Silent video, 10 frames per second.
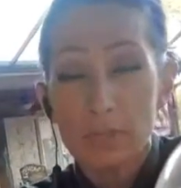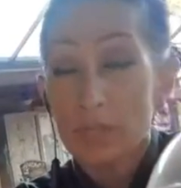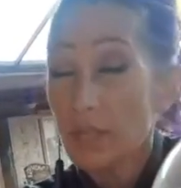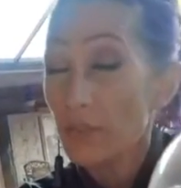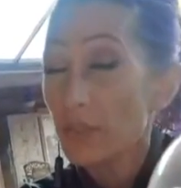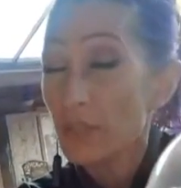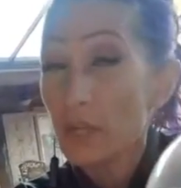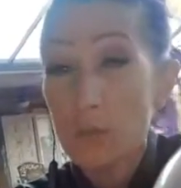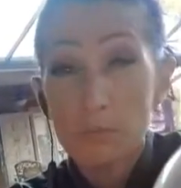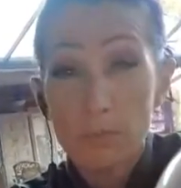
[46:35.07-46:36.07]
and I think
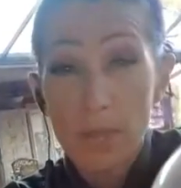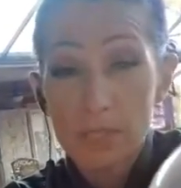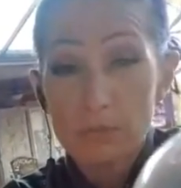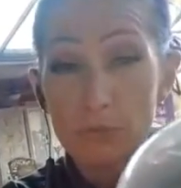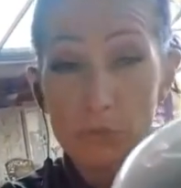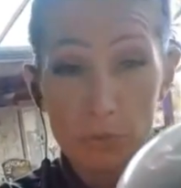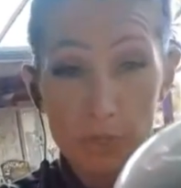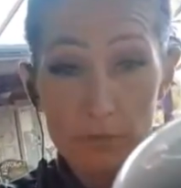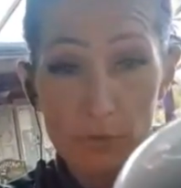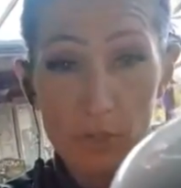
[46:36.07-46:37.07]
they come in packs of
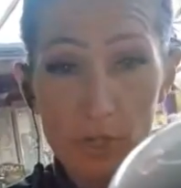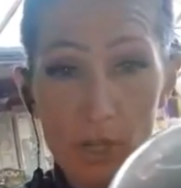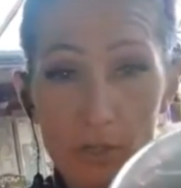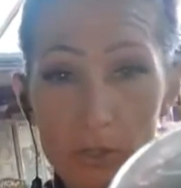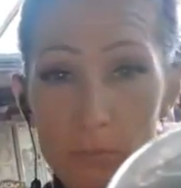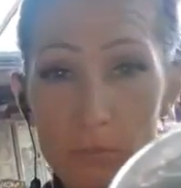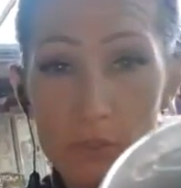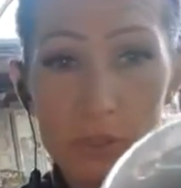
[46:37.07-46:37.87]
3 for $1,